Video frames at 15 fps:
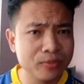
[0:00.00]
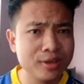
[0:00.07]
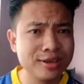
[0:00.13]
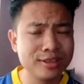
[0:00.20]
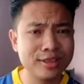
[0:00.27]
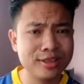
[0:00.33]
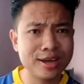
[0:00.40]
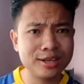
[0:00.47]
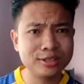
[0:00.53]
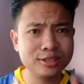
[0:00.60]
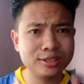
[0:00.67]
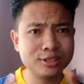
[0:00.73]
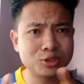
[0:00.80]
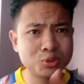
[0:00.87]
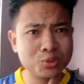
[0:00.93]
that
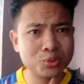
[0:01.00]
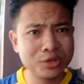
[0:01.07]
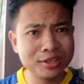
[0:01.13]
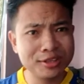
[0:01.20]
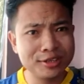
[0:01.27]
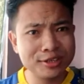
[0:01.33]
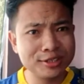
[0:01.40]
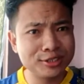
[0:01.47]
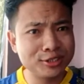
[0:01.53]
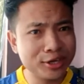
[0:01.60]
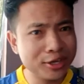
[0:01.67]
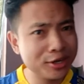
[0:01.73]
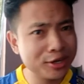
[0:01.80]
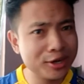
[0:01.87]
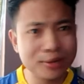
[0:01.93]
deals with the
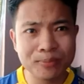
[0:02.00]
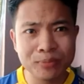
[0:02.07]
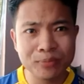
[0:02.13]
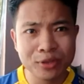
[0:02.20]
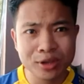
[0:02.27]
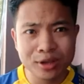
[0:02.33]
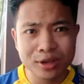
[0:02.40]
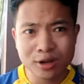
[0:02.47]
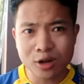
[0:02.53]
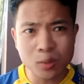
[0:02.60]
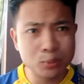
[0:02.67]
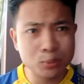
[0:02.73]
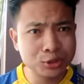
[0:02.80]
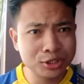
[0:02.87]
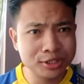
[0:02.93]
study of
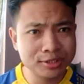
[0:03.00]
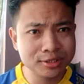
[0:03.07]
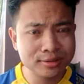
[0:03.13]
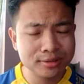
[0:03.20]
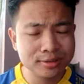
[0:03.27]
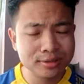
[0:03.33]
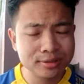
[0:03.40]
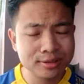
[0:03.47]
composition,